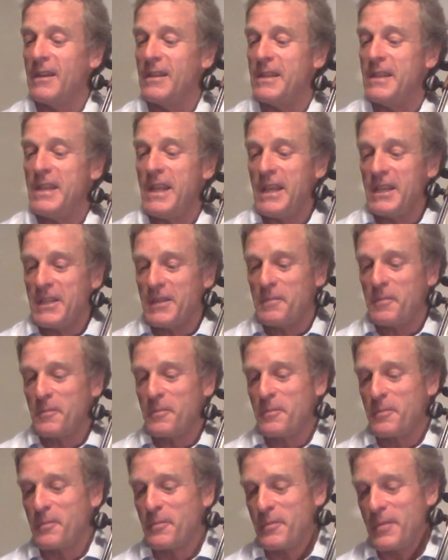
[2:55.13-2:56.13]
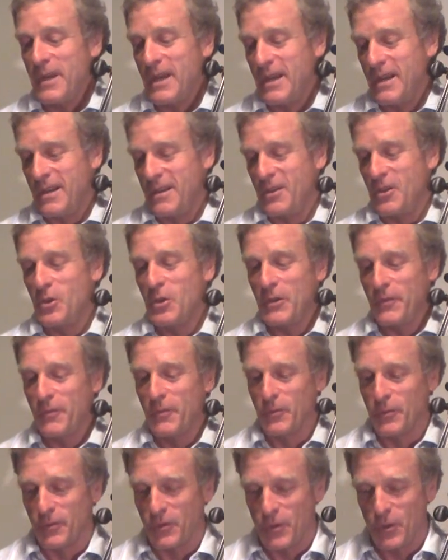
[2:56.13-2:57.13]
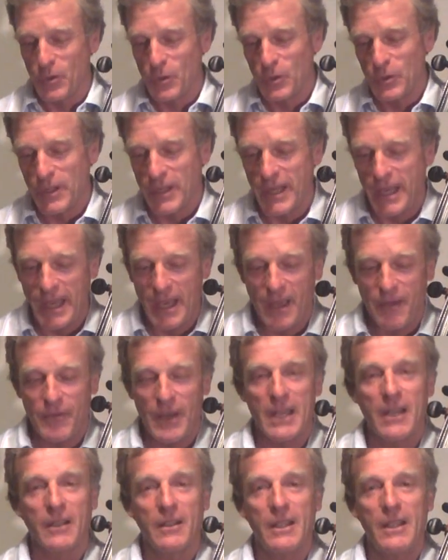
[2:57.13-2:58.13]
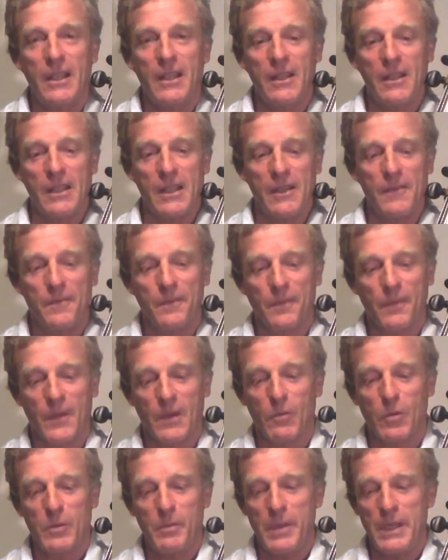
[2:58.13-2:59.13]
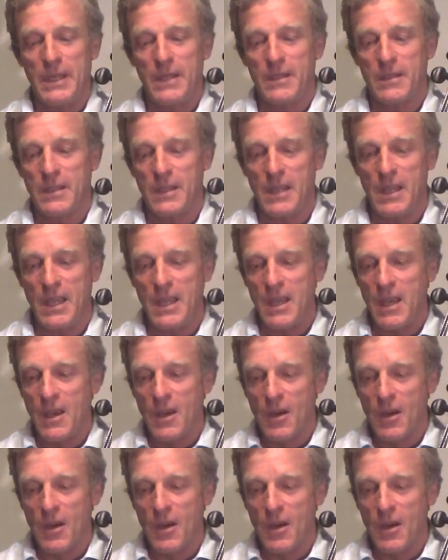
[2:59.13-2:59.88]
Next useful tools I have analytically would be to see